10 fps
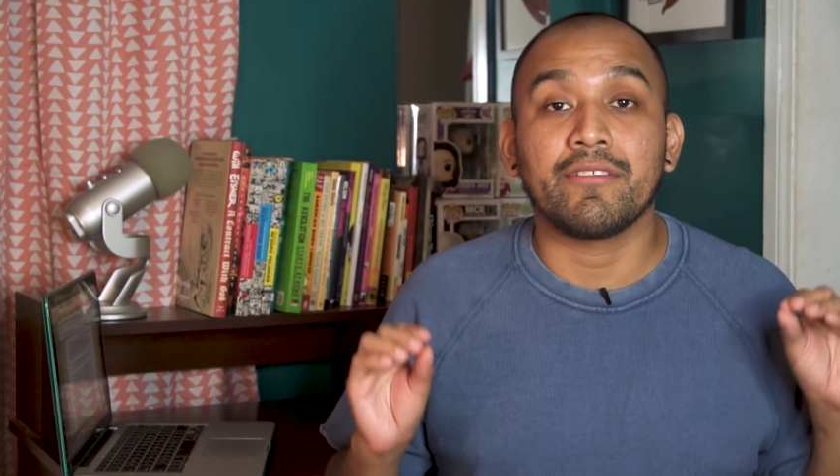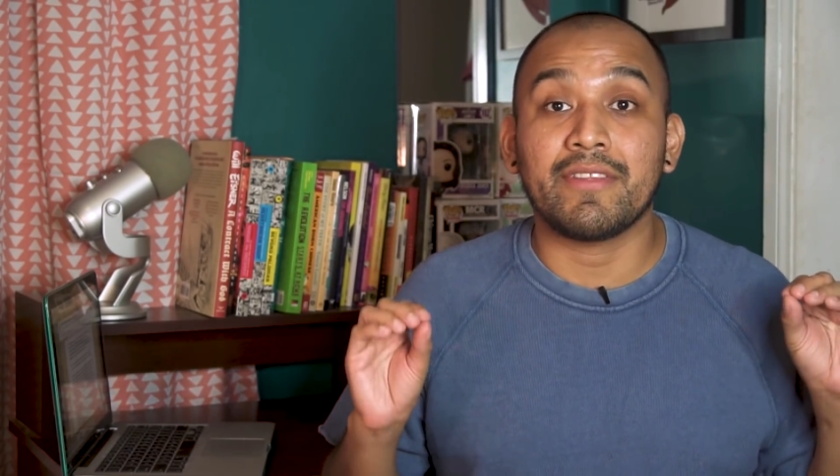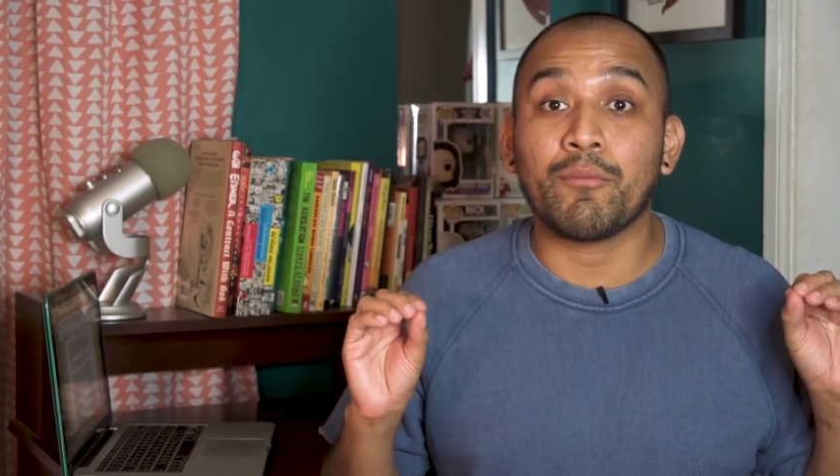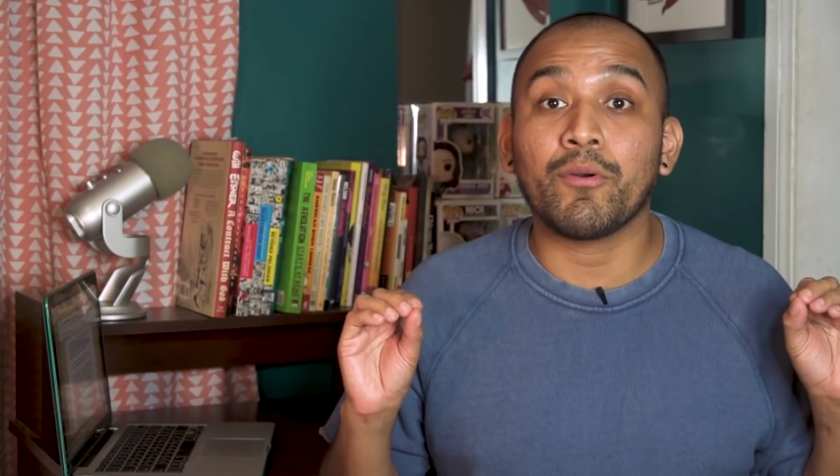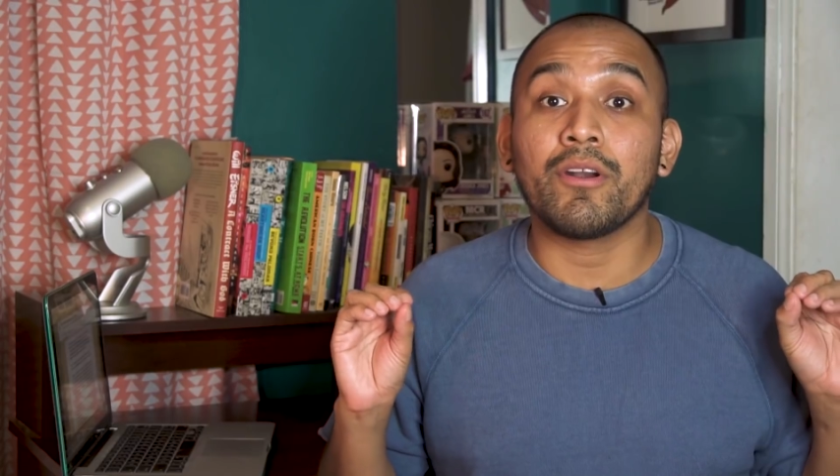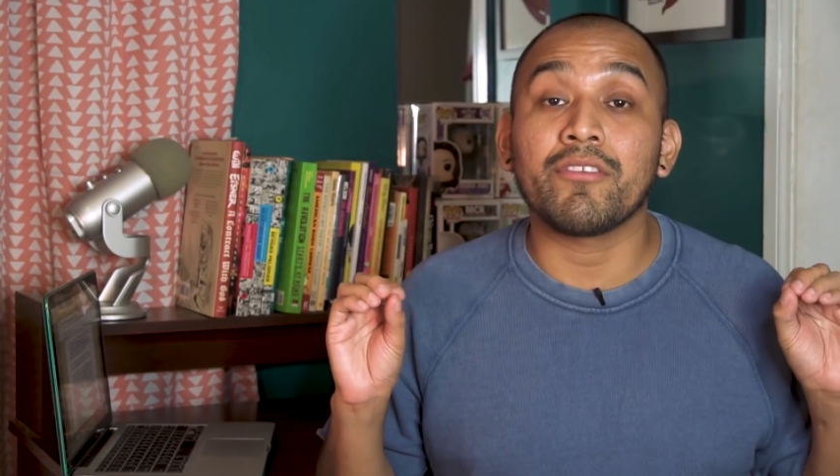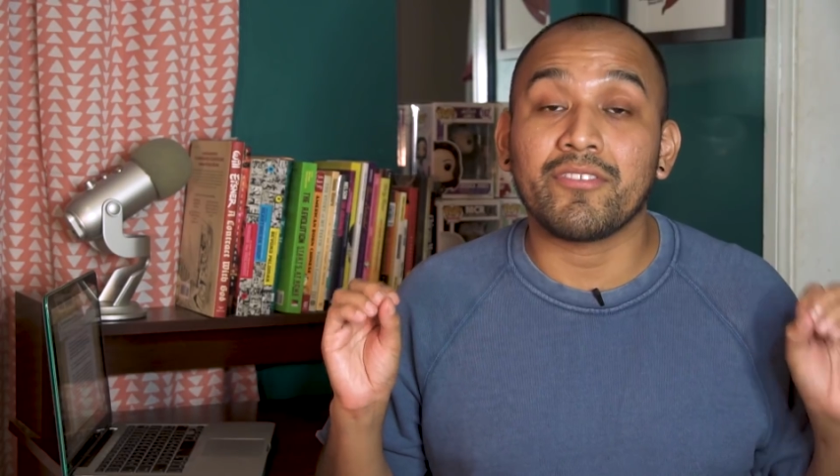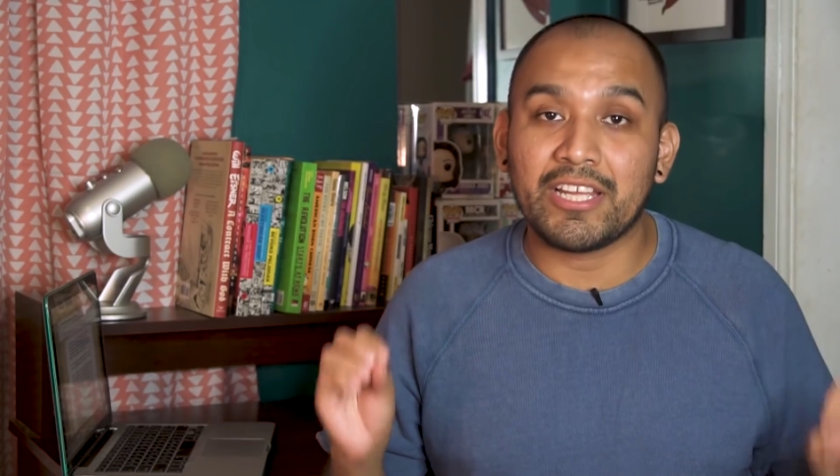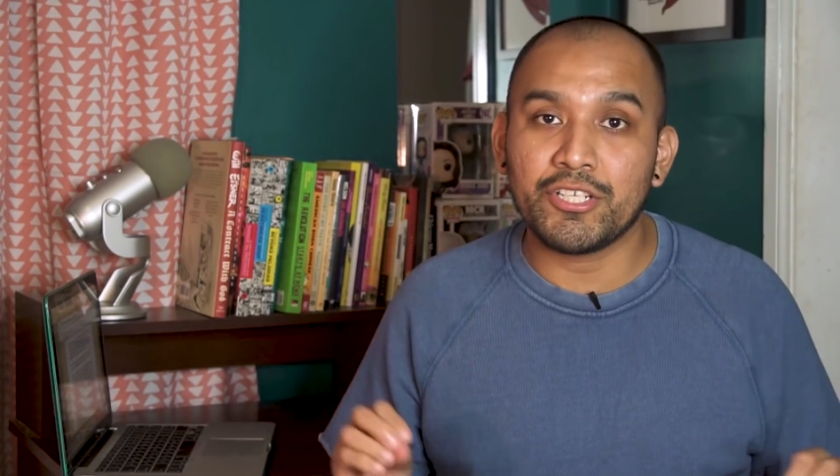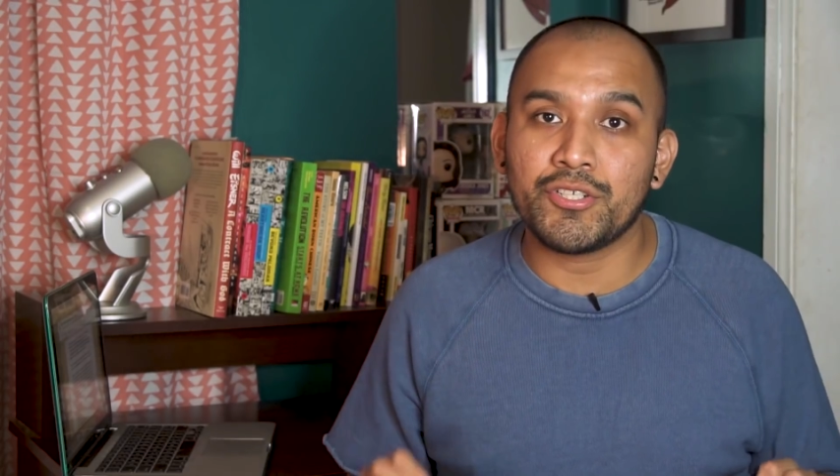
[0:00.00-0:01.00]
that we're
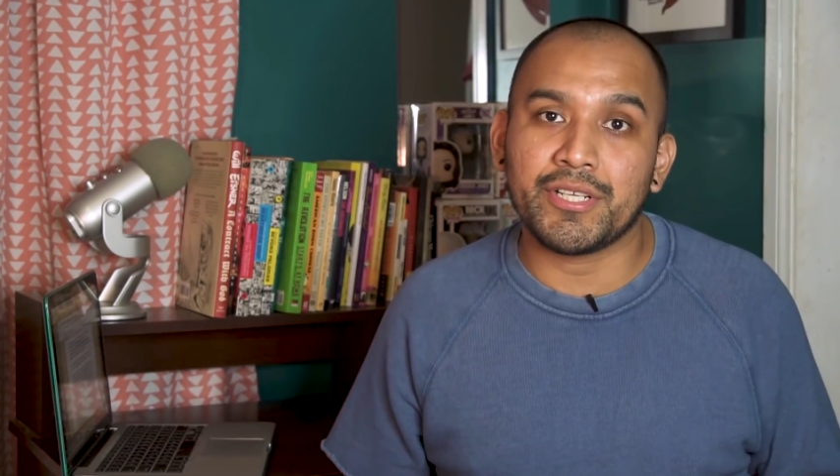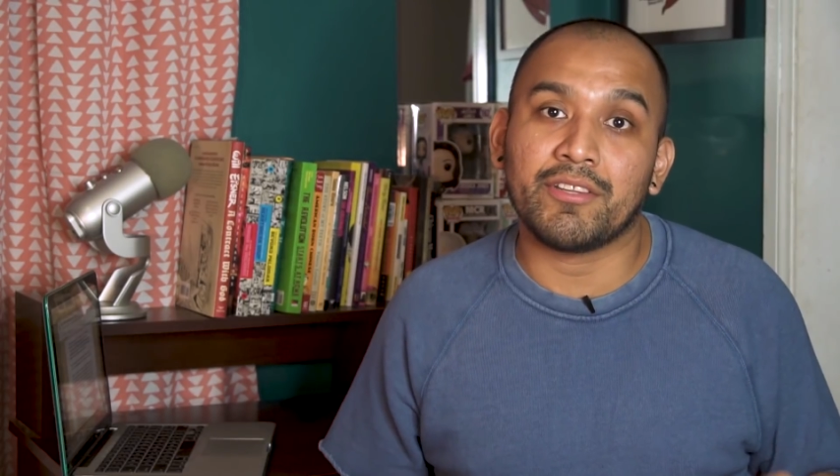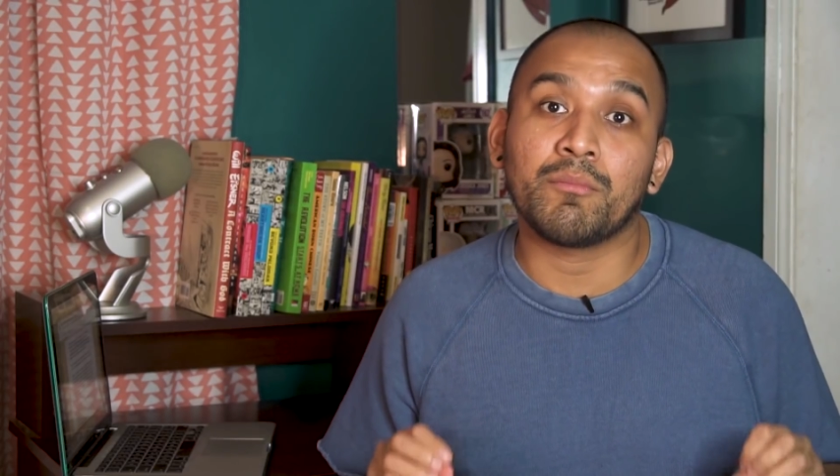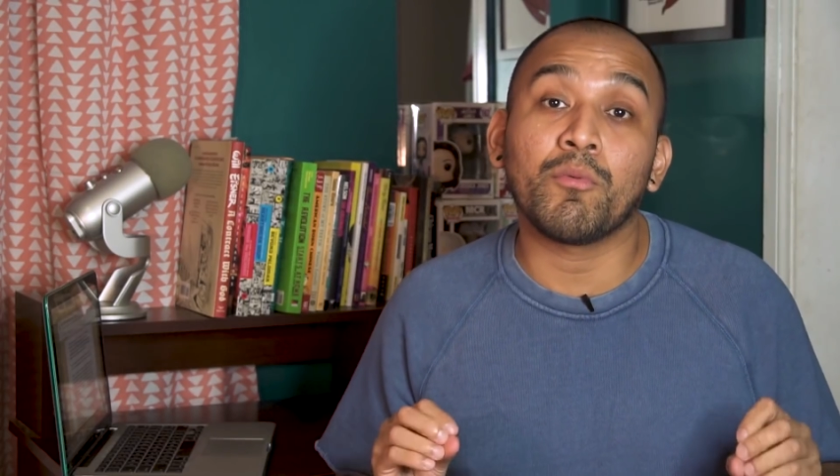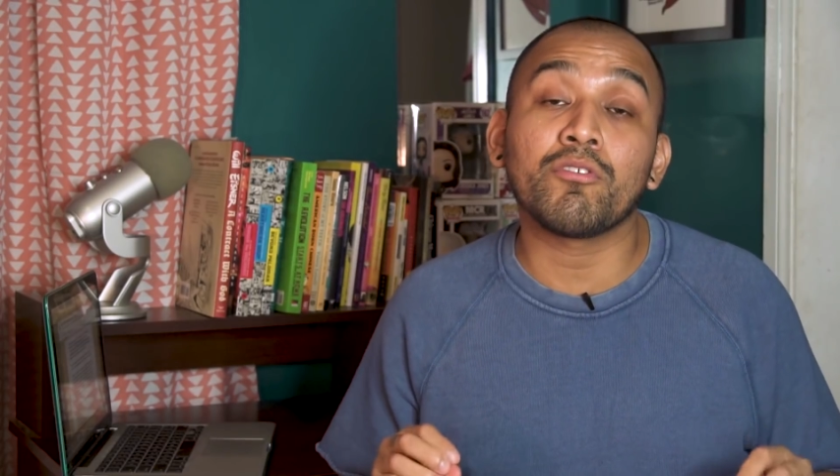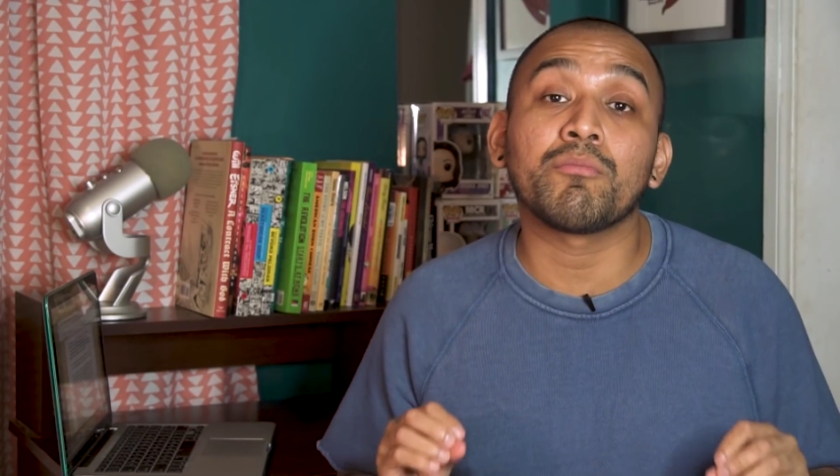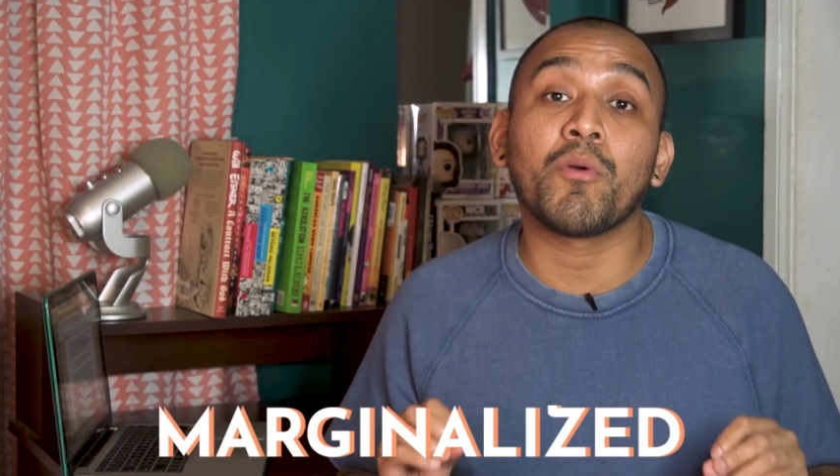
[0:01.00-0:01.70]
centering the most